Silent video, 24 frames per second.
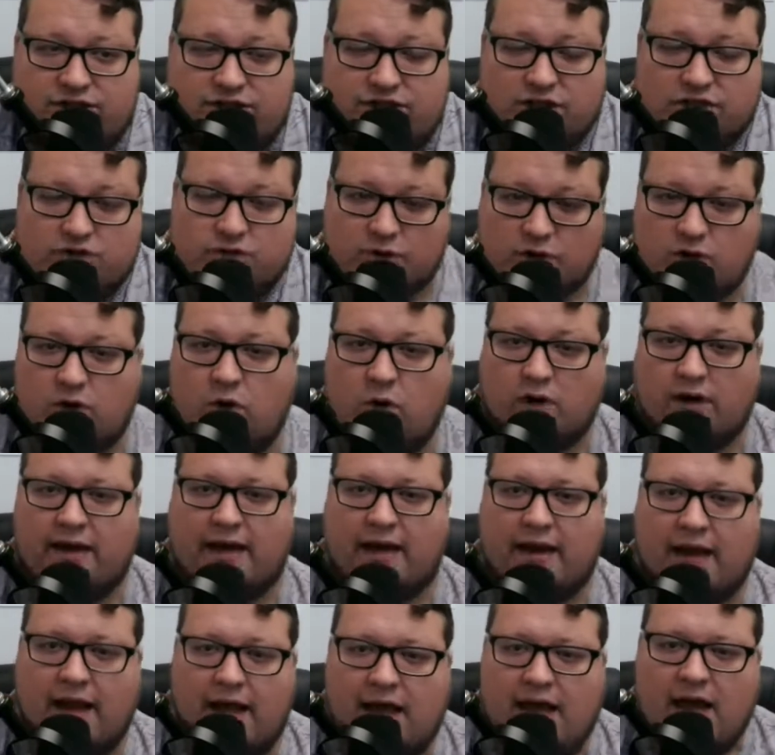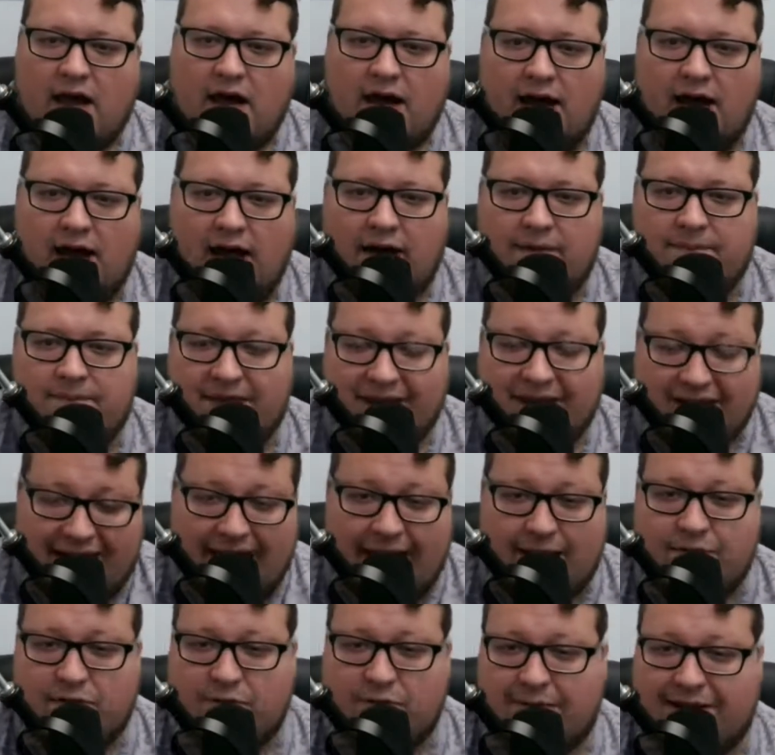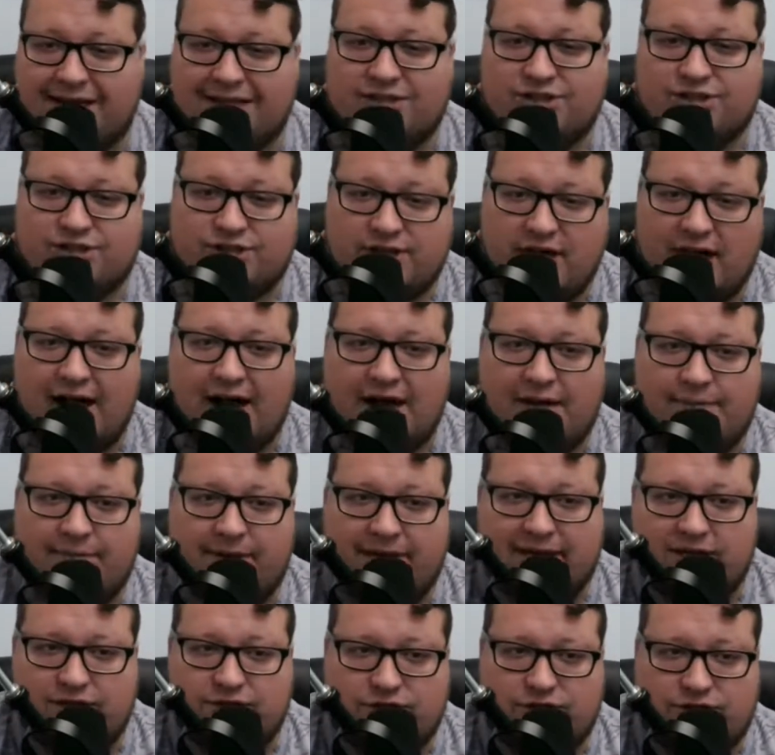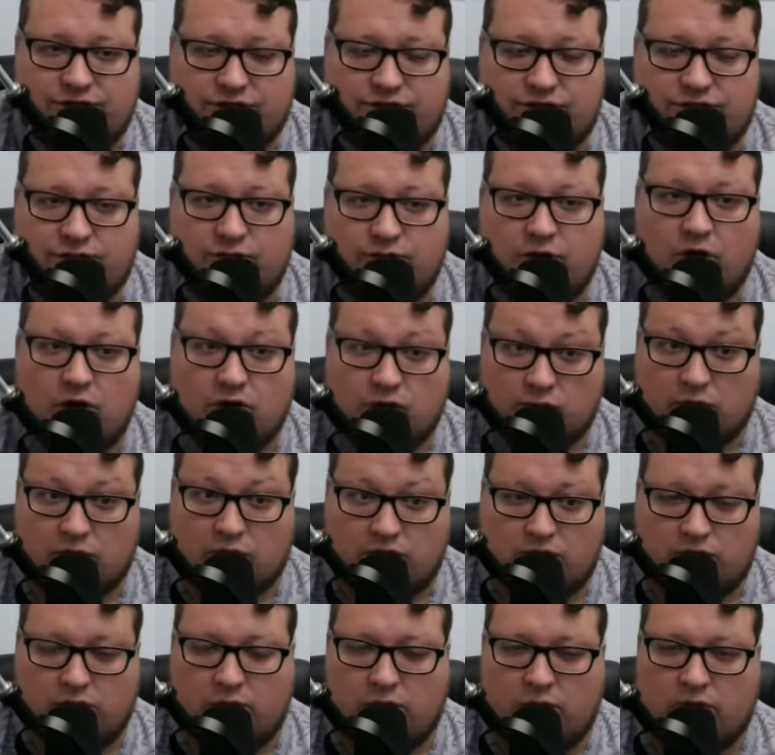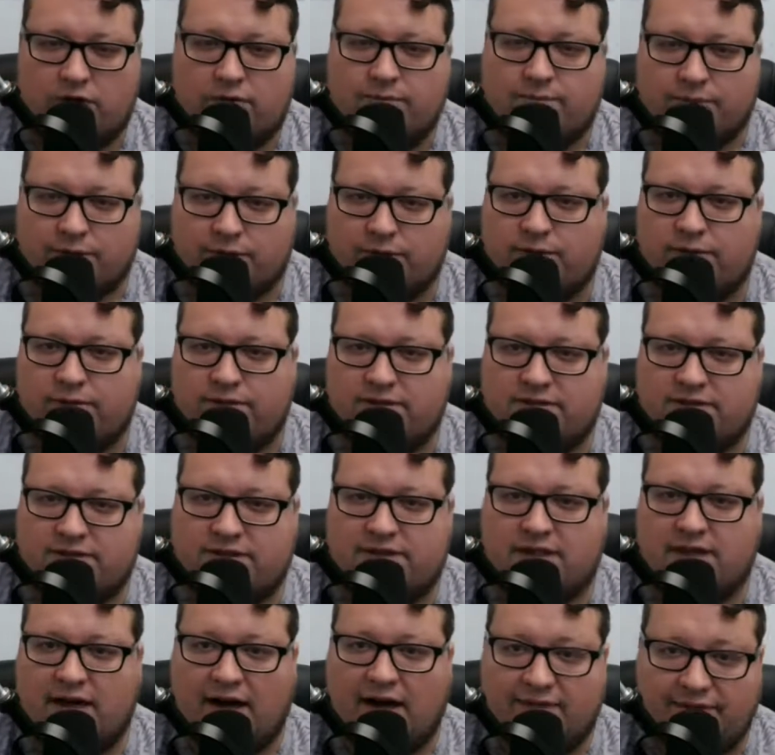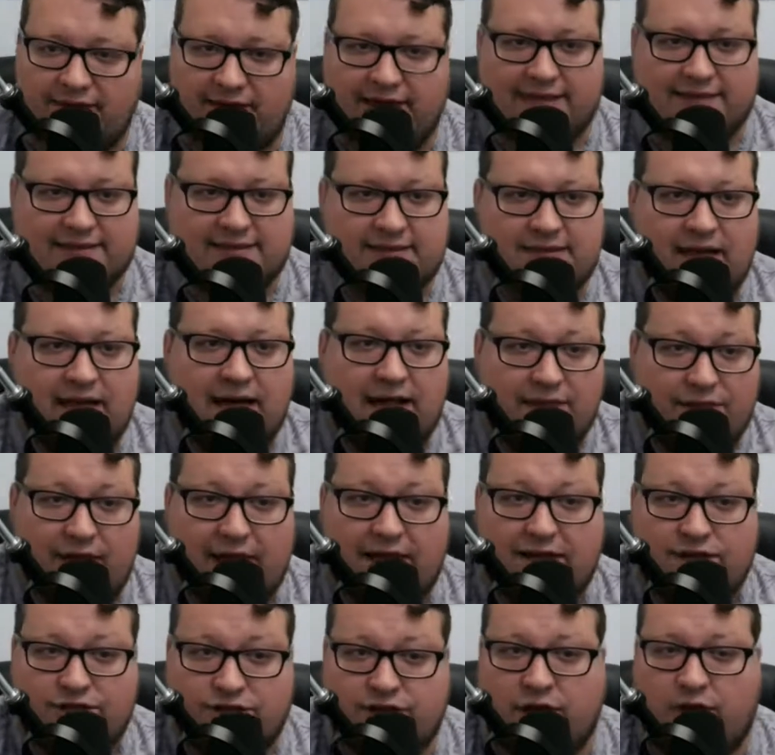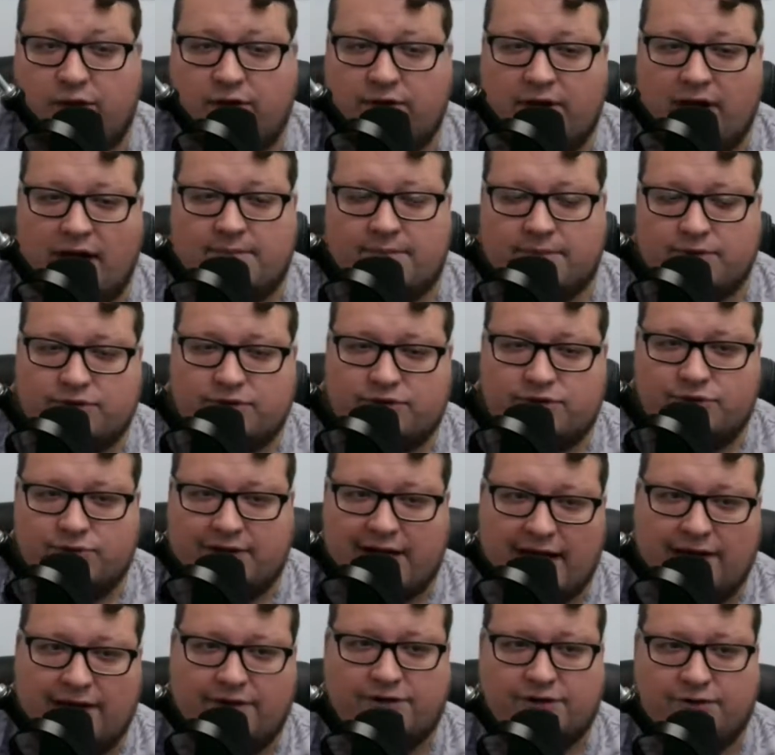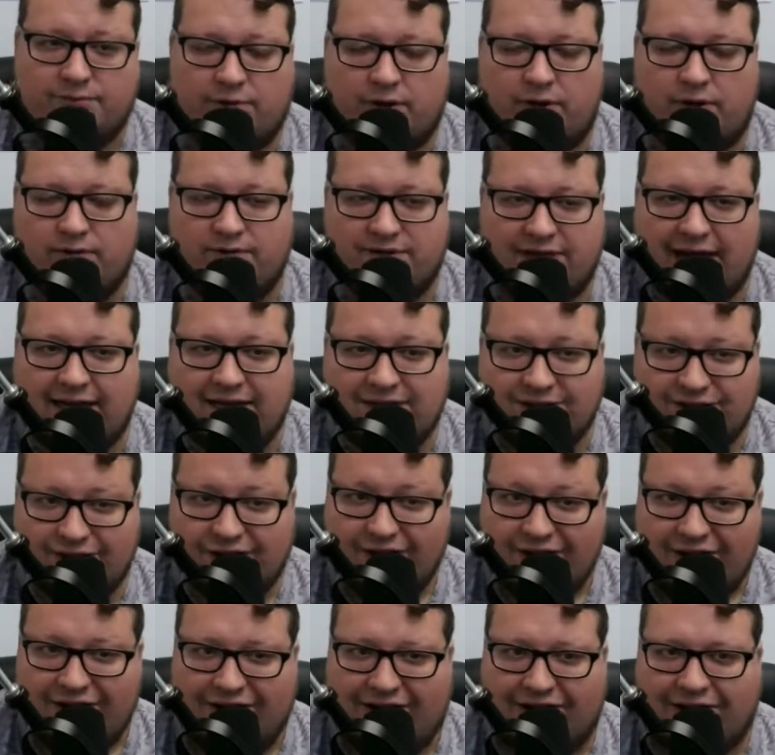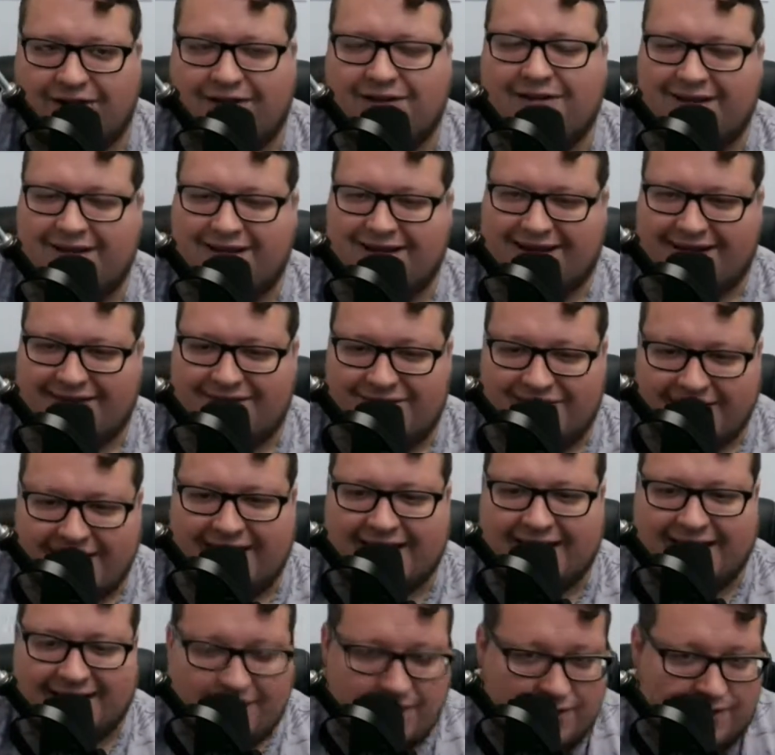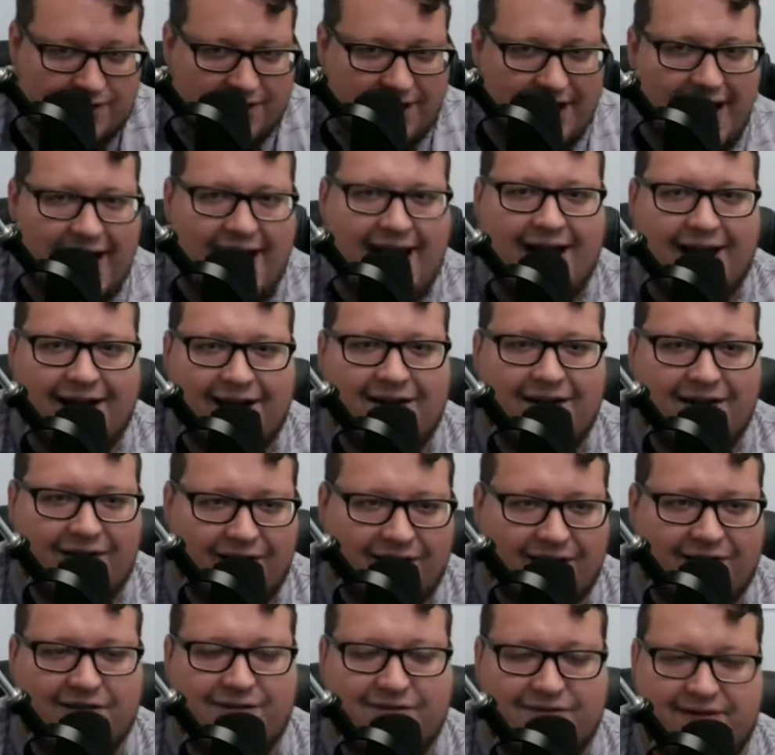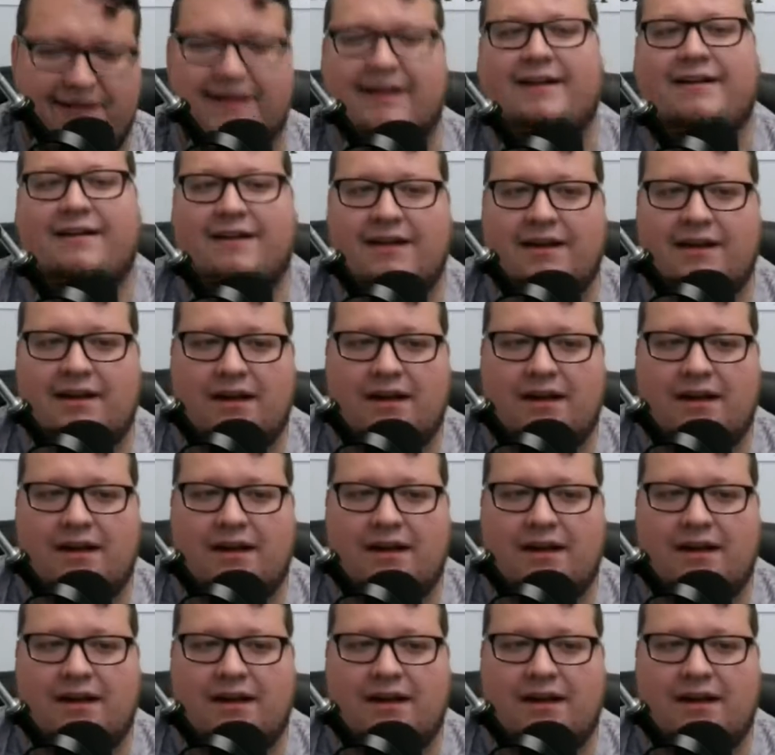just recording. The cameraman's job is to record Brood's events. They showed up to counter-protest our event. They're at our event.